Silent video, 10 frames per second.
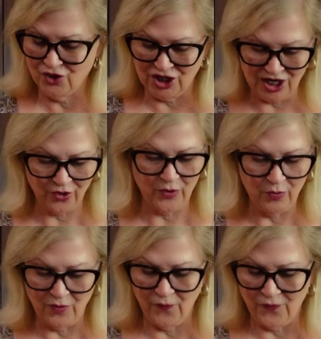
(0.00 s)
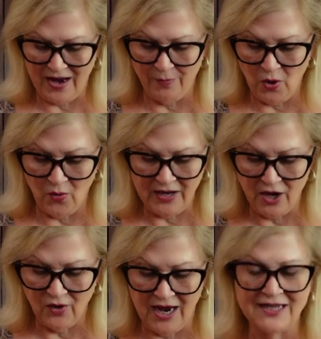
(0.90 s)
chicory root fiber.
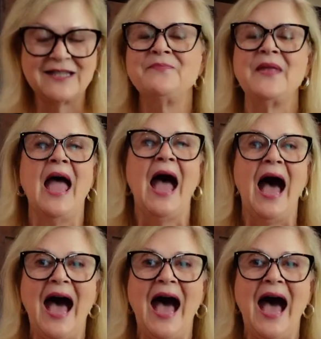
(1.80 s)
Okay, mm guys, mm-hmm.